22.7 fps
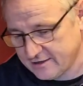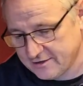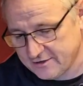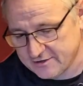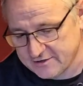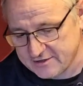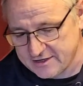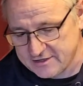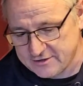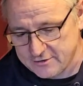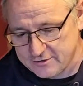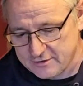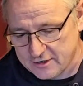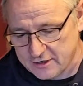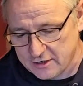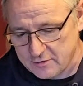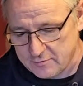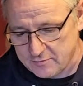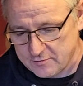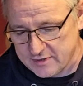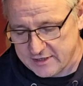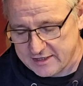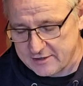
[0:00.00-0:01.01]
because they do
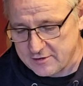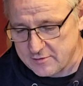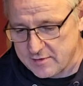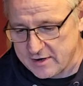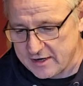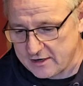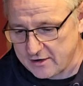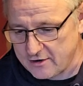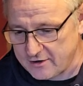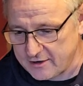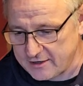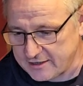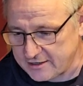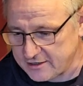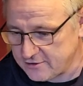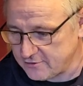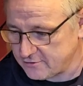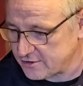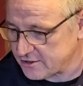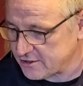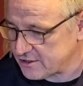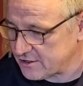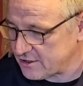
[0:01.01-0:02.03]
clump a little bit like
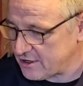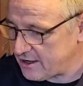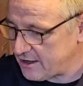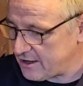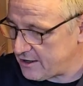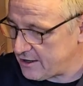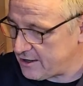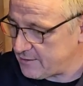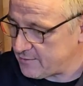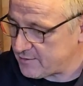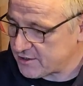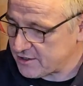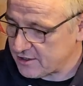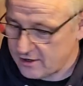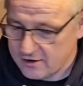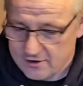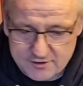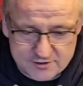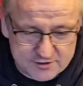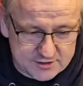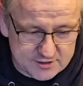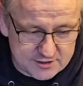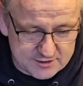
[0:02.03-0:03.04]
your
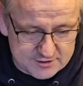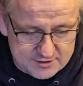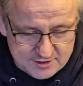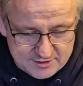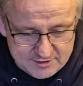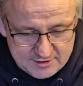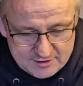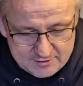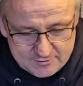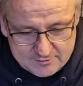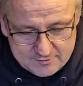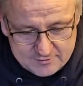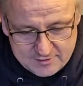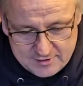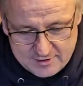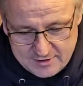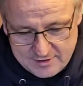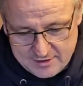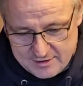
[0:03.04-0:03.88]
shallots. So they'll,